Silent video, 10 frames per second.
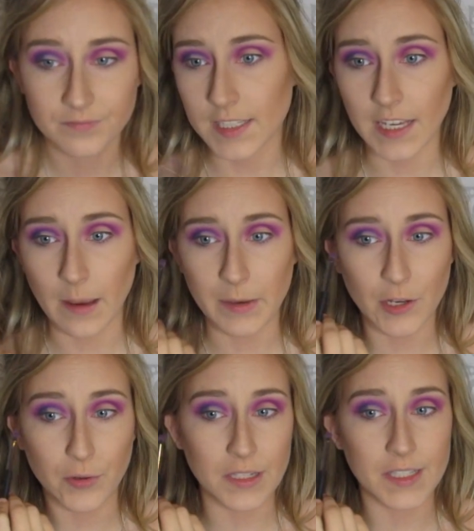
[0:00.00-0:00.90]
See, I mean,
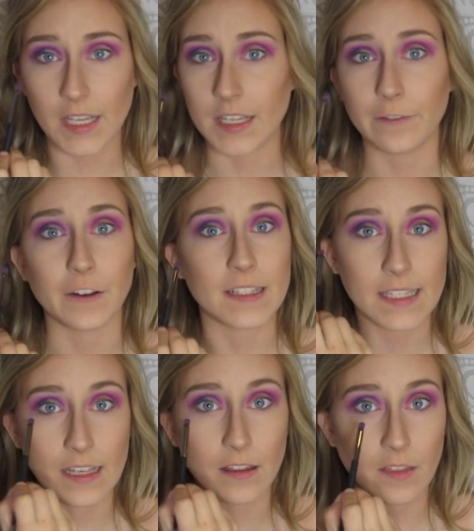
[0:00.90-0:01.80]
you can see a difference.
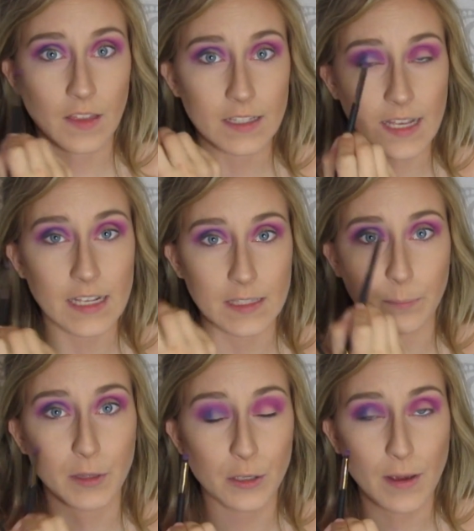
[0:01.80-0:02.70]
See, this has the
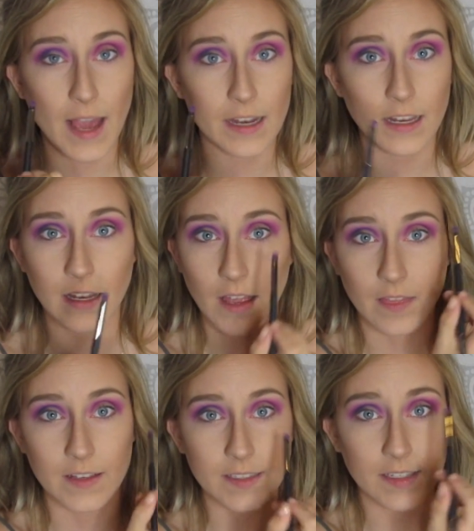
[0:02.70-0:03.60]
blue added
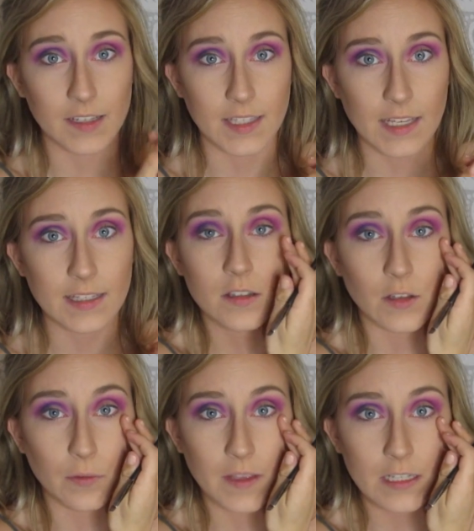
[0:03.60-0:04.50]
and this doesn't.
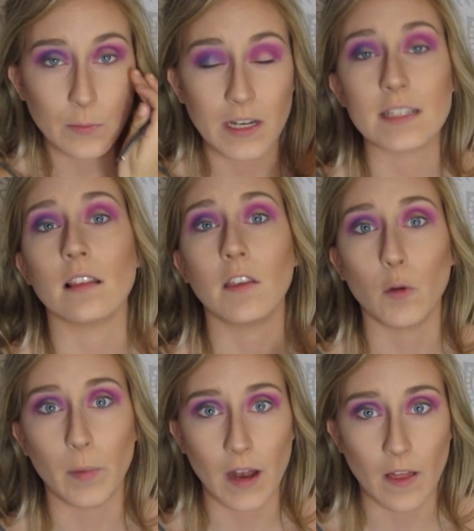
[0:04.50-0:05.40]
So this one is a
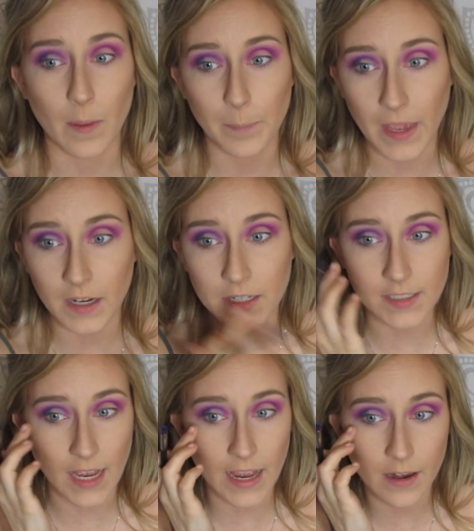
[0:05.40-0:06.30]
little bit on the pinker
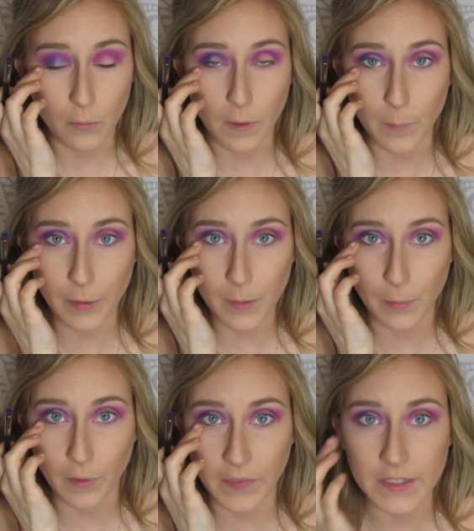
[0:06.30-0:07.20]
side, where the
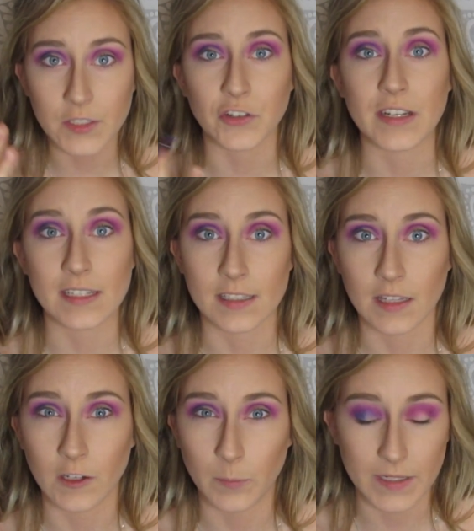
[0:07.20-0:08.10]
purple in this crease is a
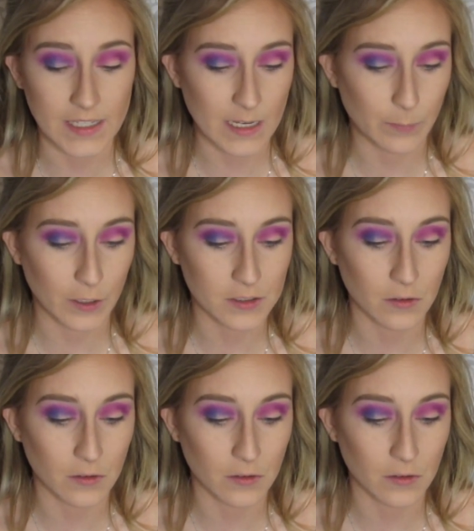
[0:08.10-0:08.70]
little bit deeper.